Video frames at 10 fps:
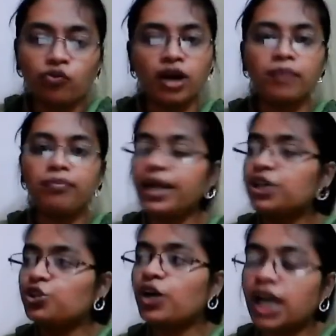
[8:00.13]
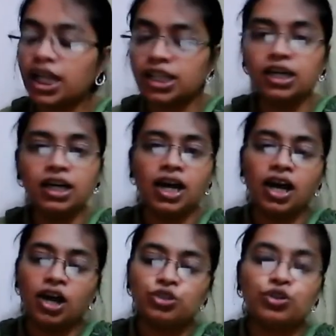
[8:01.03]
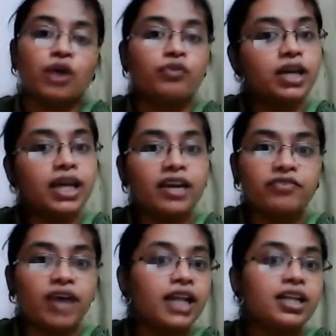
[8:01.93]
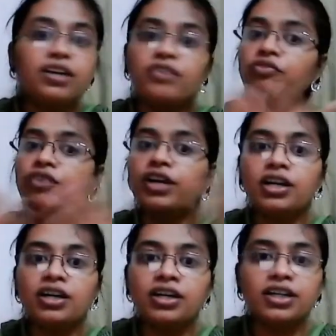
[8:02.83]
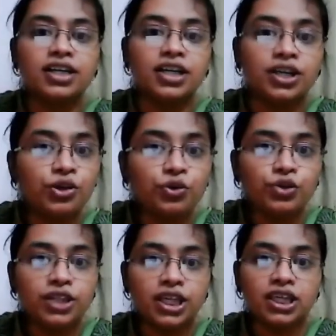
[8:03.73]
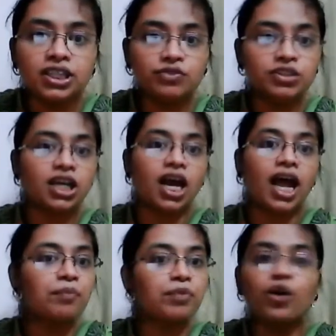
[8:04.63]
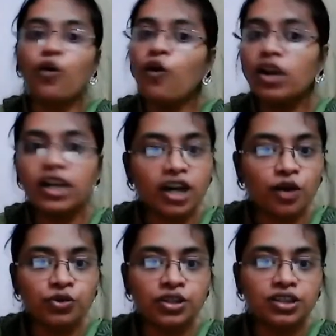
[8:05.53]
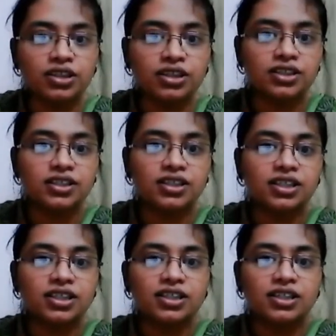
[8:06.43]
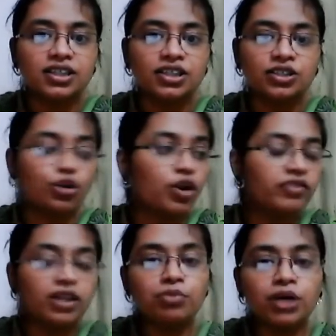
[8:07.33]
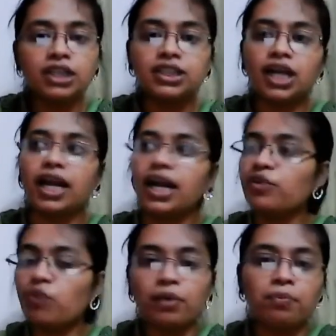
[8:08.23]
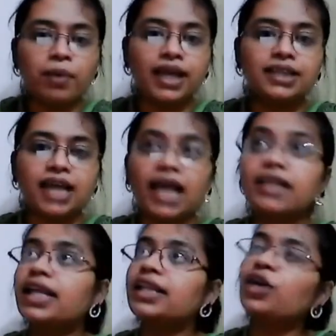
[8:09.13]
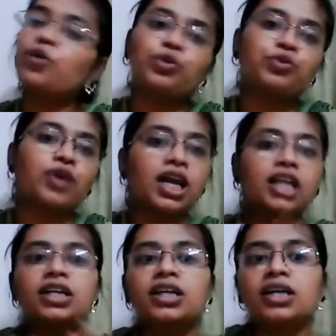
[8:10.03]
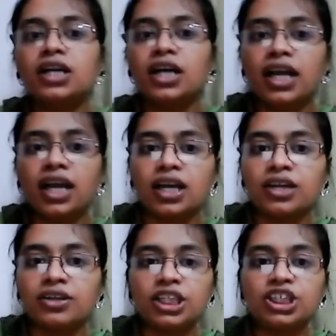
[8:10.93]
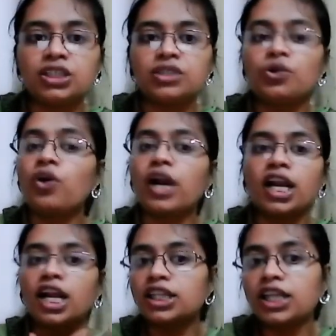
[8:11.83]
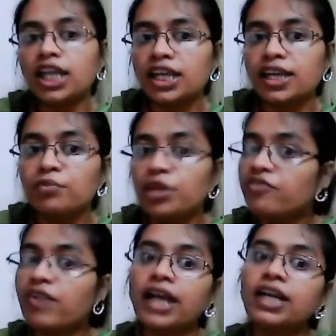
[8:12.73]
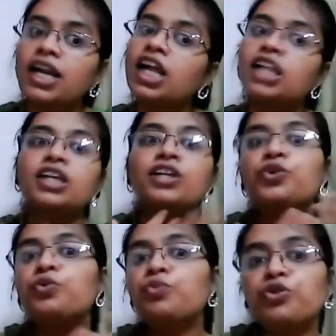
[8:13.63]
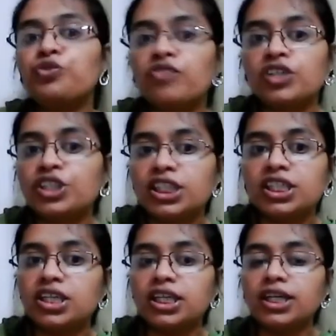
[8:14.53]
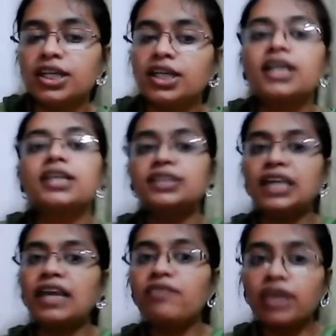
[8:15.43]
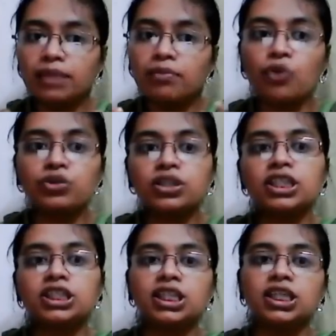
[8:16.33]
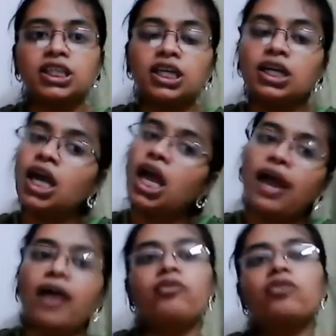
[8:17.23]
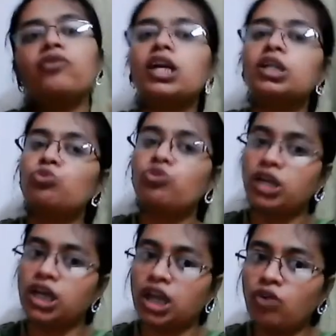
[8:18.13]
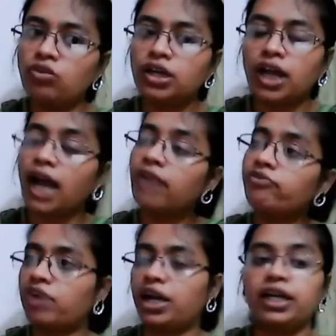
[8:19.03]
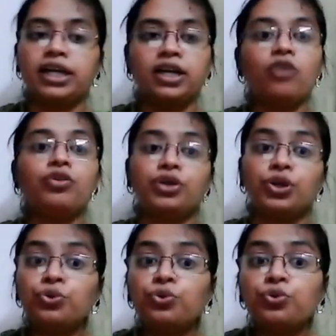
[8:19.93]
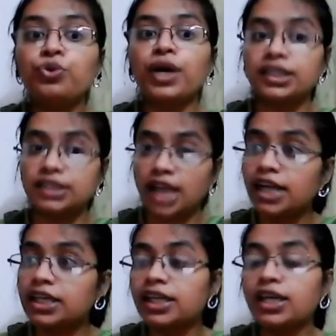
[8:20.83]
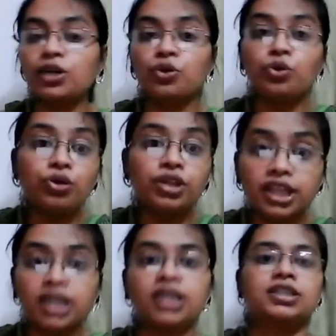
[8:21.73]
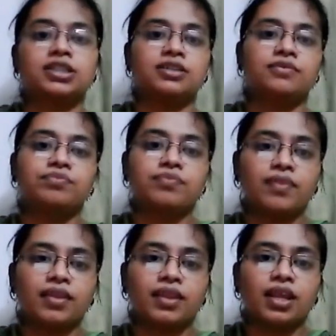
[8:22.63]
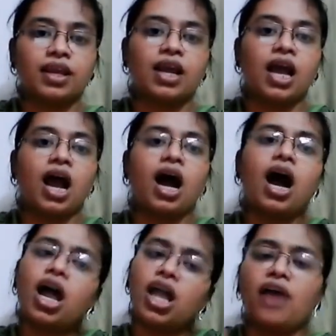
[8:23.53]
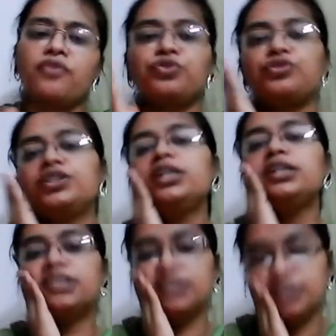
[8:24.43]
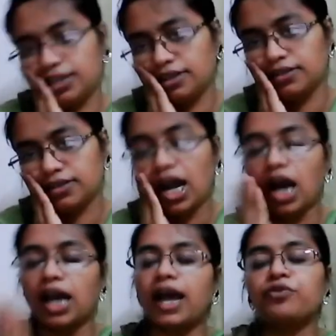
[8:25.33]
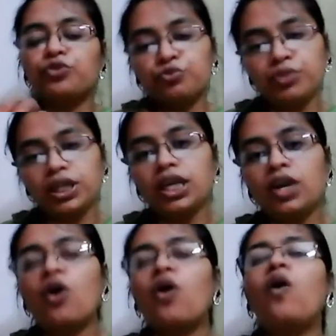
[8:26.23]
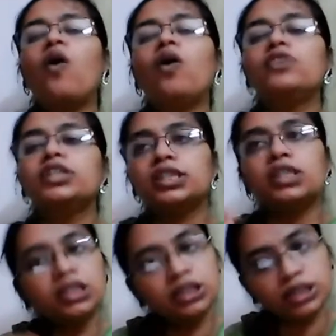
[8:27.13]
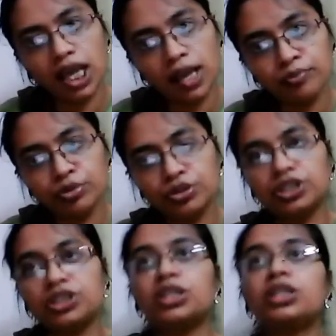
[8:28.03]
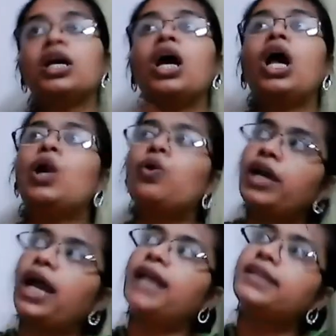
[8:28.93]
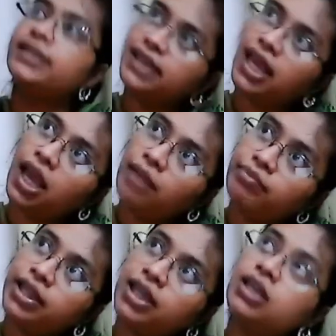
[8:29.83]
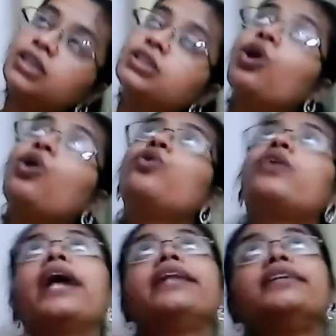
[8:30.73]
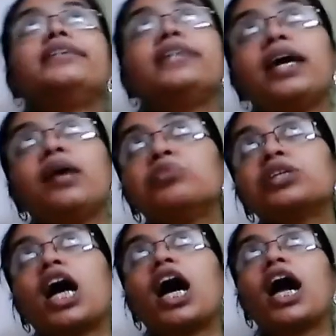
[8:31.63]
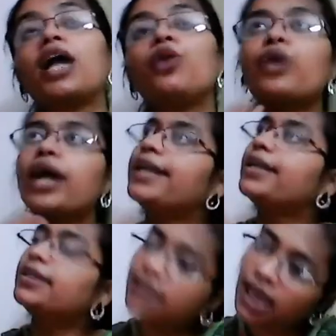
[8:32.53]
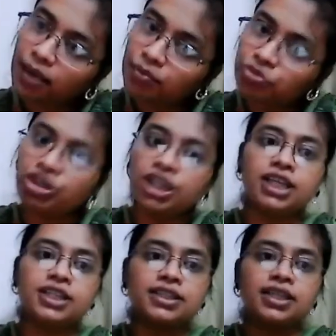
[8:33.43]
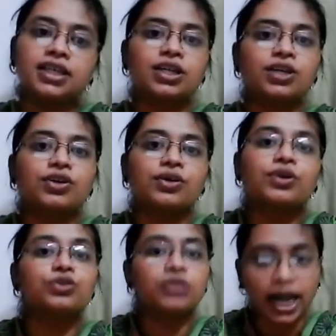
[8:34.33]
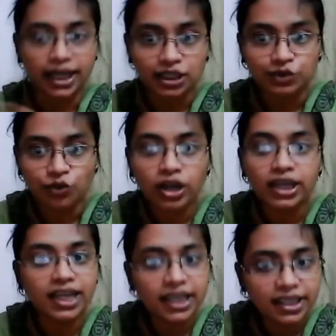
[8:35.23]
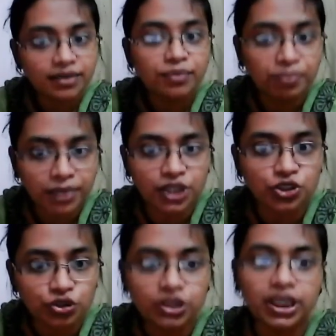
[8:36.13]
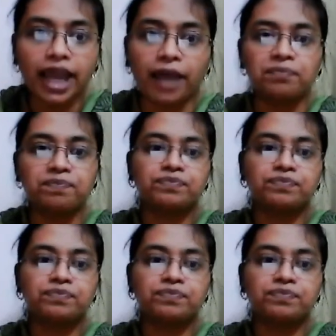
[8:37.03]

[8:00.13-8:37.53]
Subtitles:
one place to another, we can find the different new things which are happening all around. So if the birds are at one place and then they go to another region or another kingdom, they find another new beautiful scenery. Same way the mountain is thinking, everyone is moving around and finding out new, exciting, good things. I have to sit still. I have to be always in the same position, look at the same things, look at the same sky, look at the same trees. So that is what it means to say.